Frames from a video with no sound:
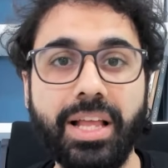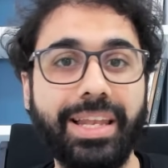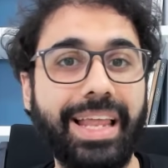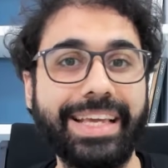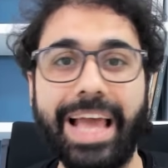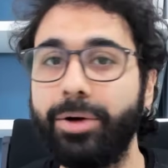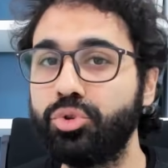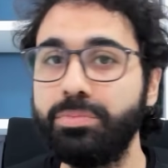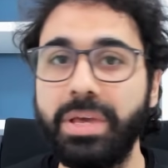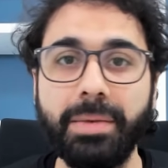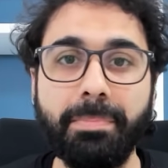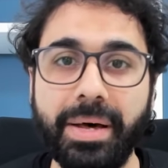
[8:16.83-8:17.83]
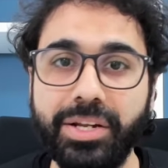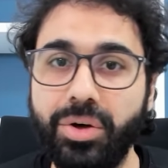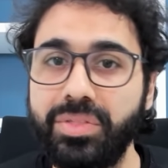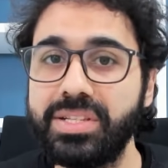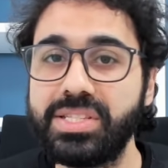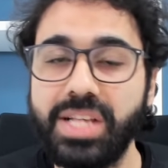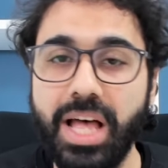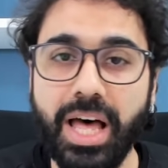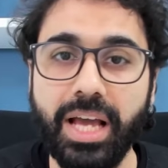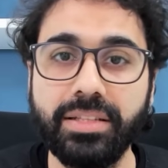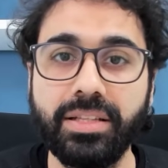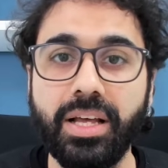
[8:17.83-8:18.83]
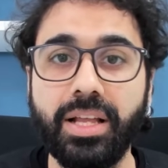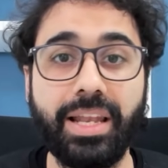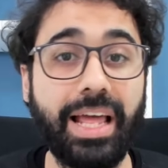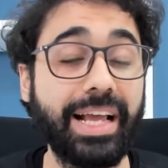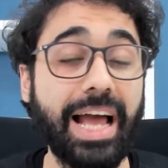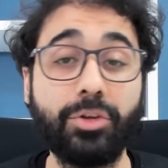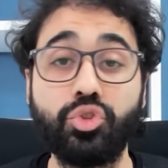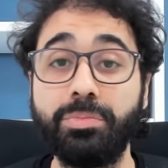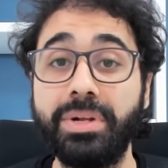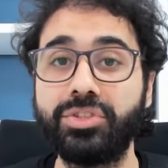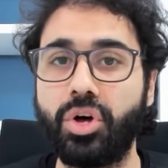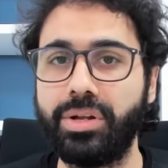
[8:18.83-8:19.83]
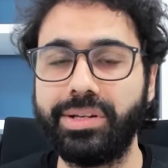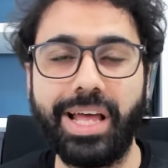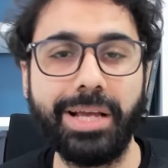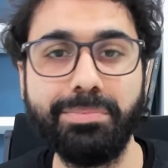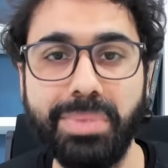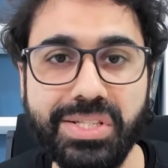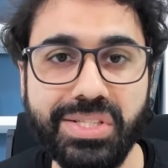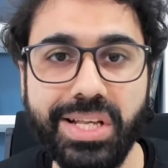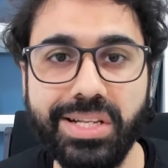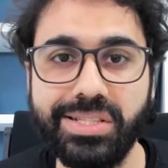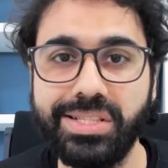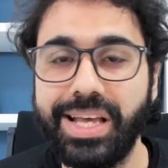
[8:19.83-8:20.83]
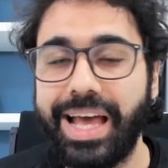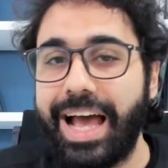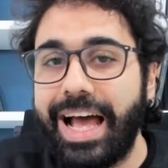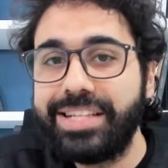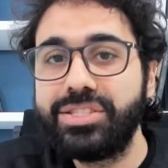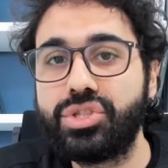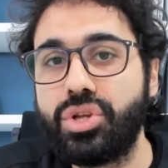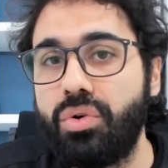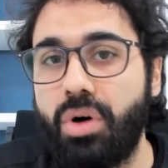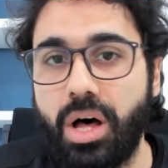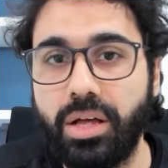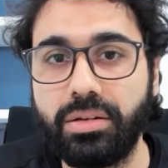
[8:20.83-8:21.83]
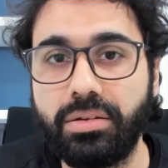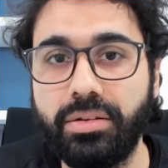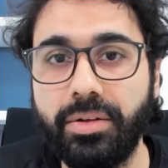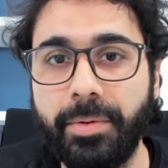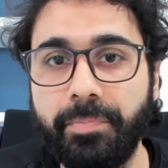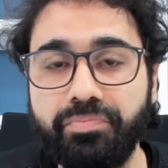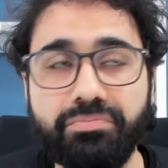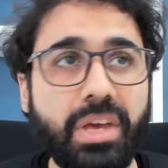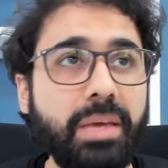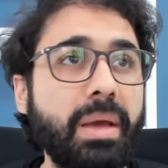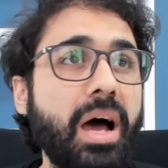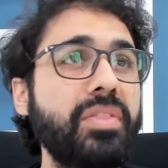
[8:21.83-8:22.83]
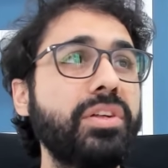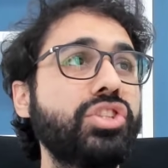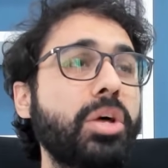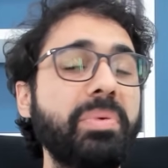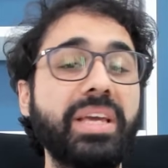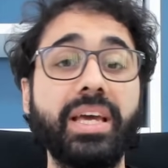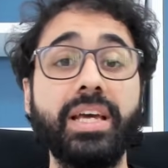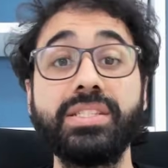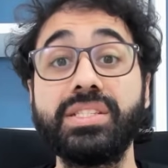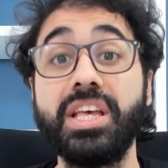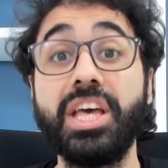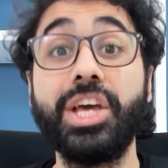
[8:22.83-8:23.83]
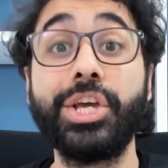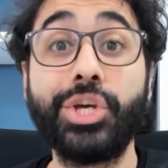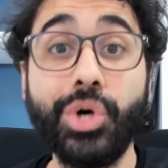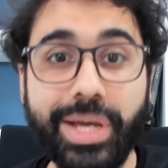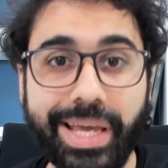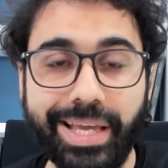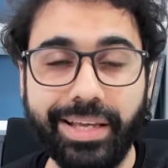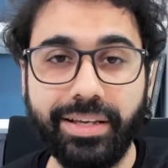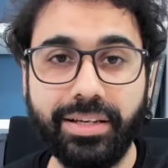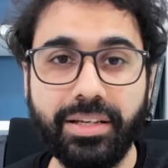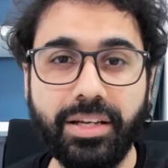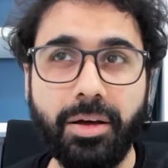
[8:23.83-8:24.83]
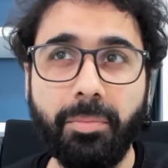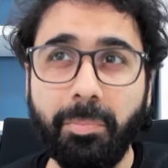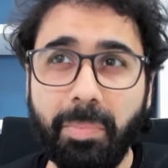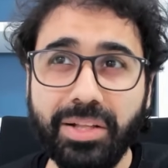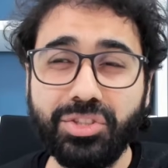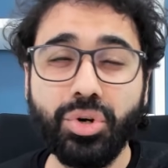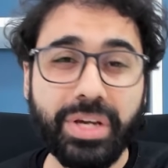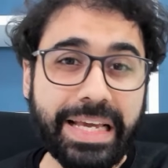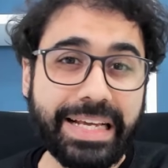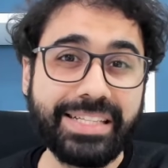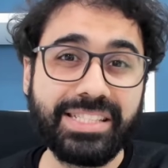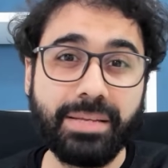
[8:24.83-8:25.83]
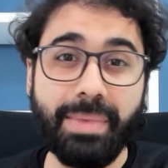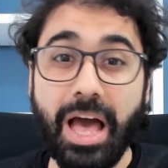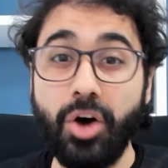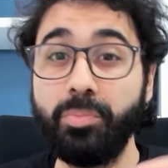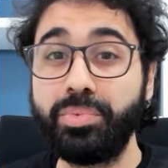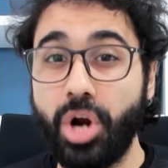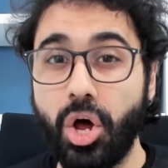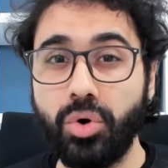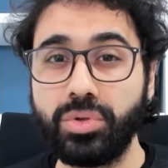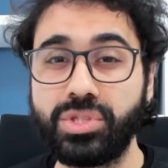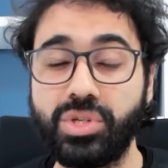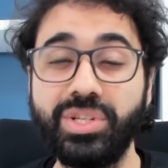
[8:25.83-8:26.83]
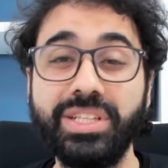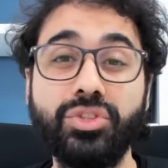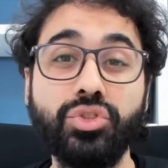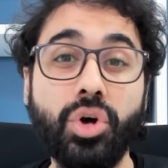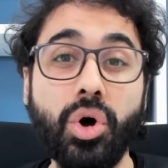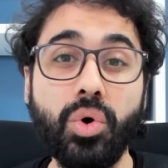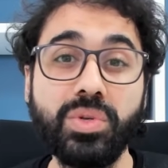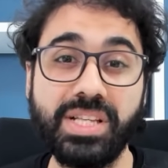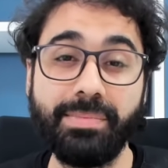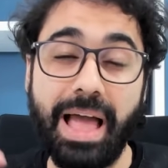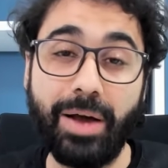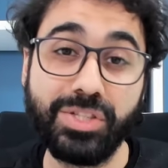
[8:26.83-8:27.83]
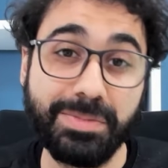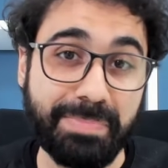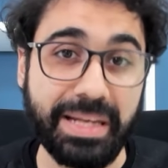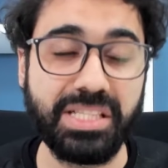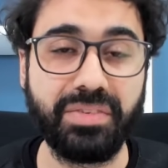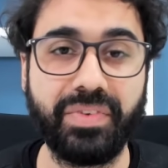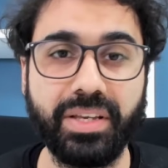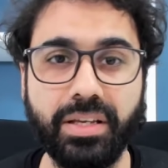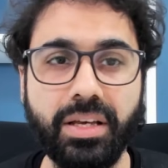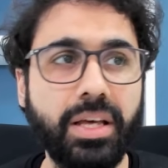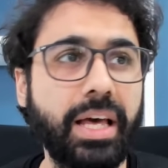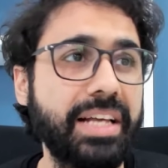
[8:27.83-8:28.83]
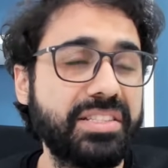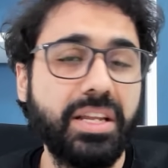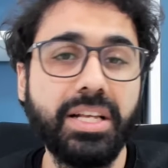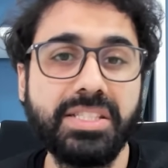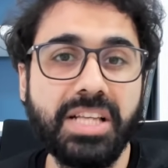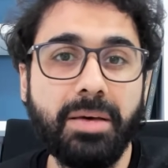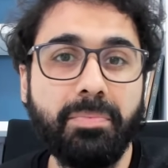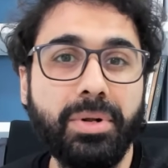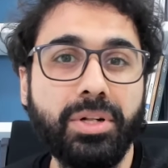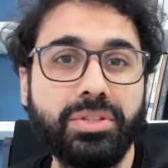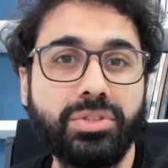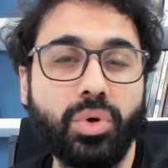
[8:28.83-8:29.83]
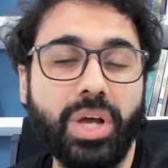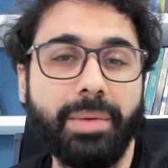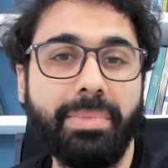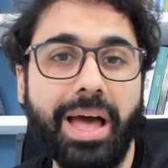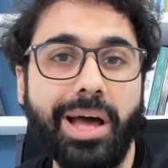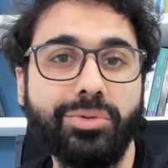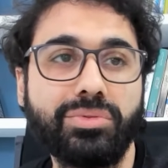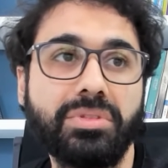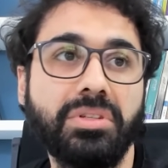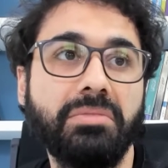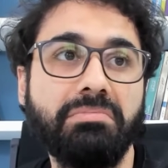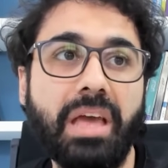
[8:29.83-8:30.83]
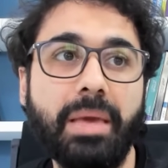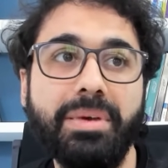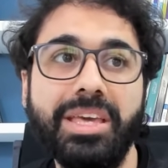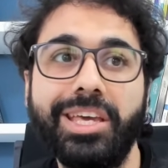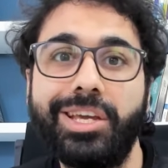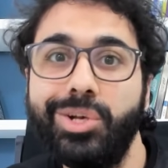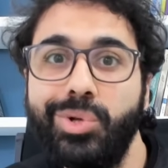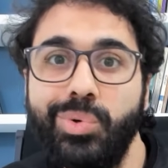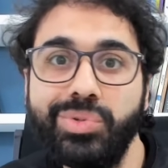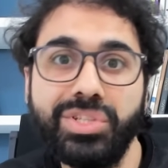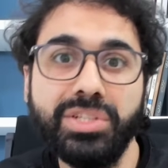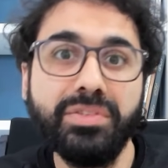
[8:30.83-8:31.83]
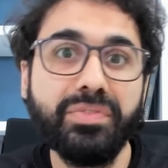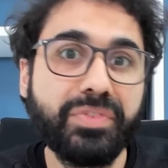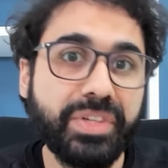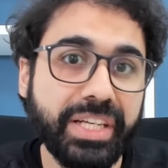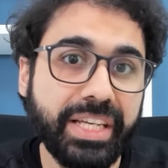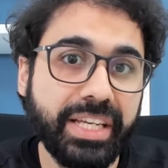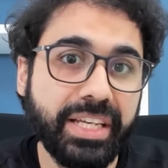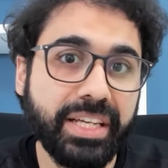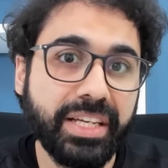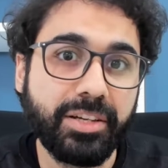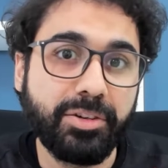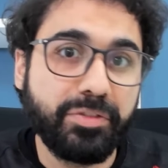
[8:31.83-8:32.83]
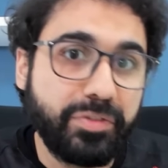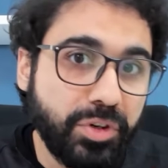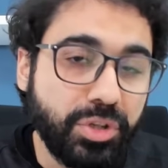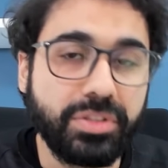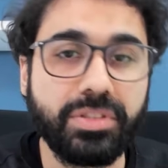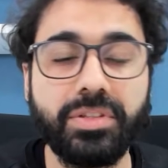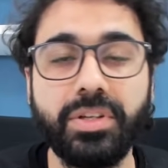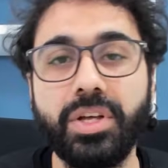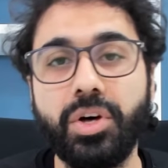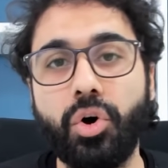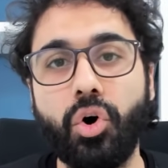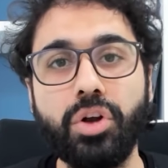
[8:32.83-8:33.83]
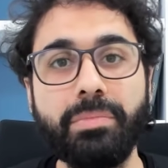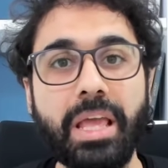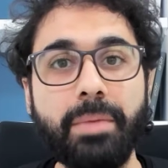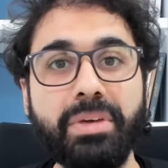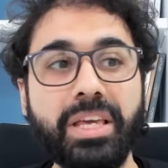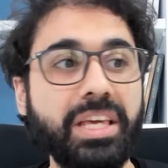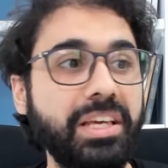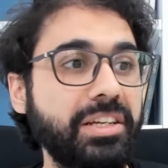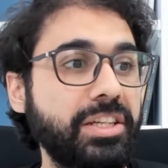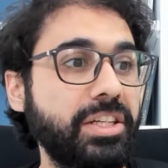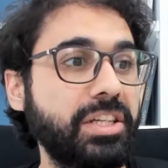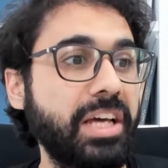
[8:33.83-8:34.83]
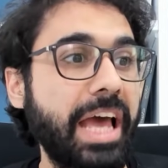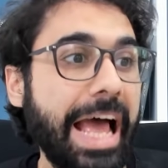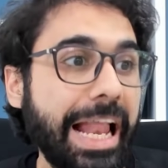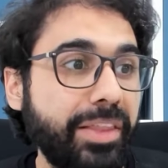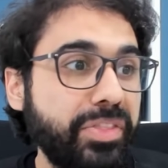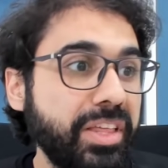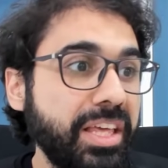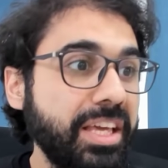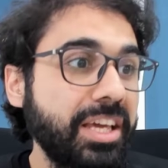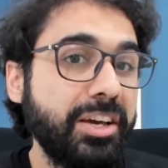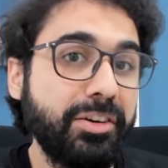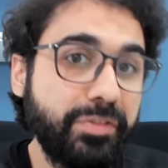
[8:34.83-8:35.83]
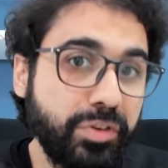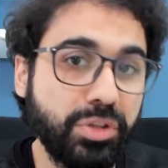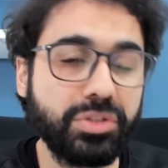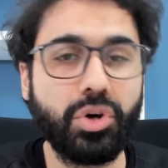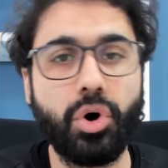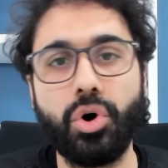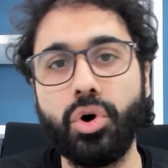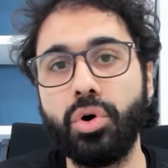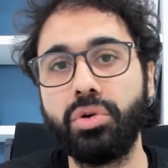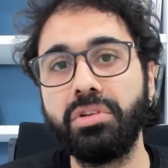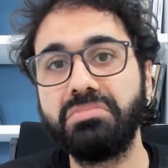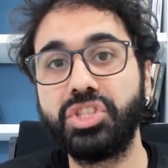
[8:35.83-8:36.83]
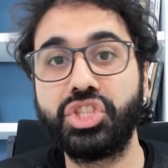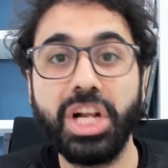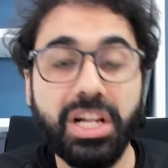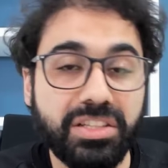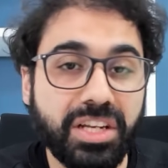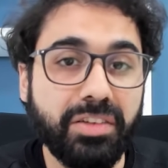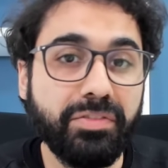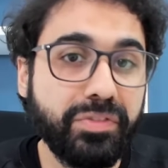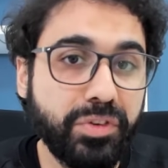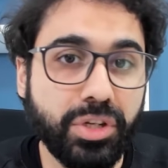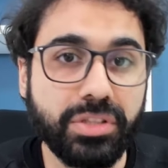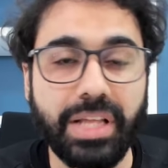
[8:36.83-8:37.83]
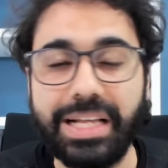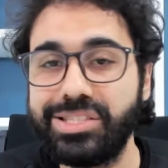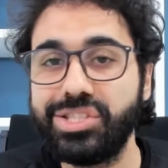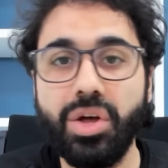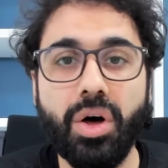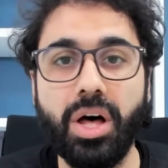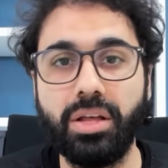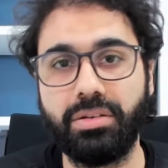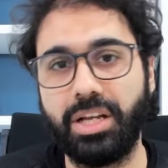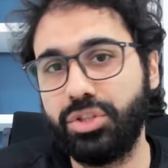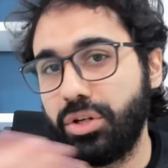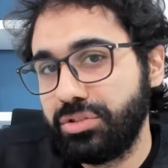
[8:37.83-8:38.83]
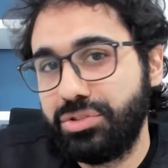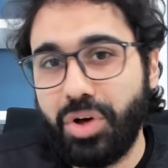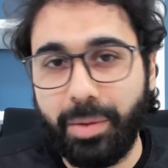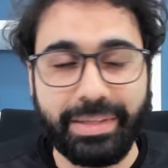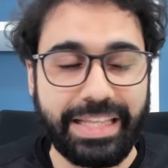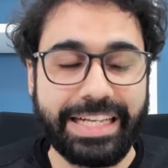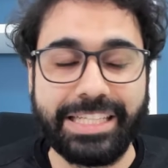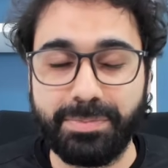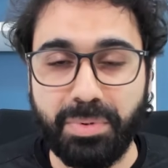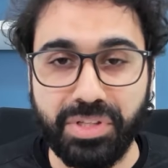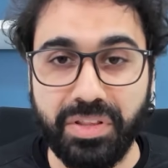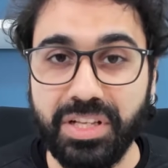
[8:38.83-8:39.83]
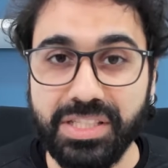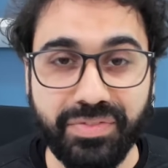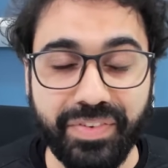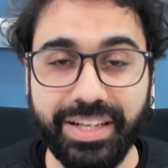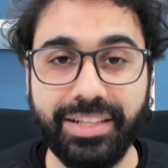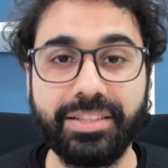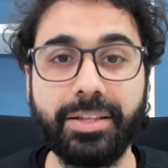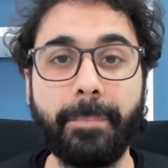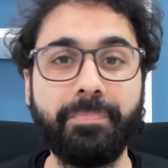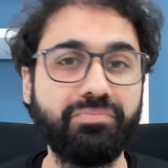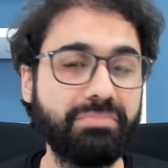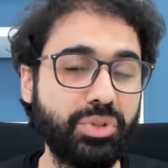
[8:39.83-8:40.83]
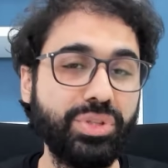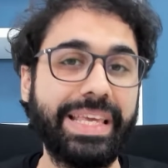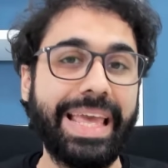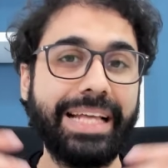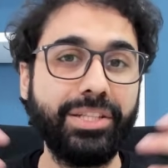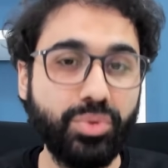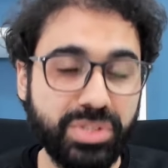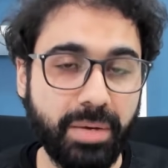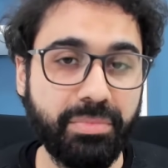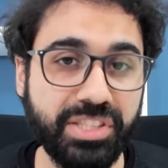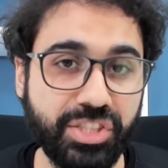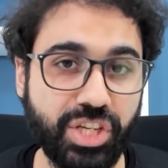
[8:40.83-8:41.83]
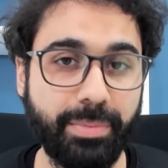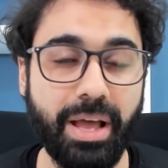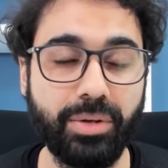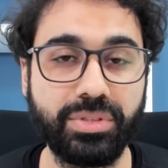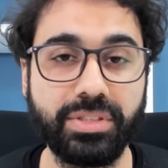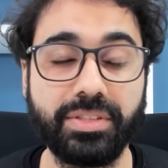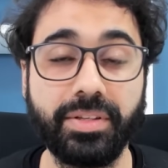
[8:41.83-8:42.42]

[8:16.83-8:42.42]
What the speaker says: like how to make money on the side, like how to build online business, and so on. Maybe another topic is cooking, but cooking is somehow broad, so you need to go somehow specific. As an example, talk about maybe gluten-free food, or maybe healthy food, or children food, and so on. I don't know, I'm not an expert in this field, but you can do some research about it.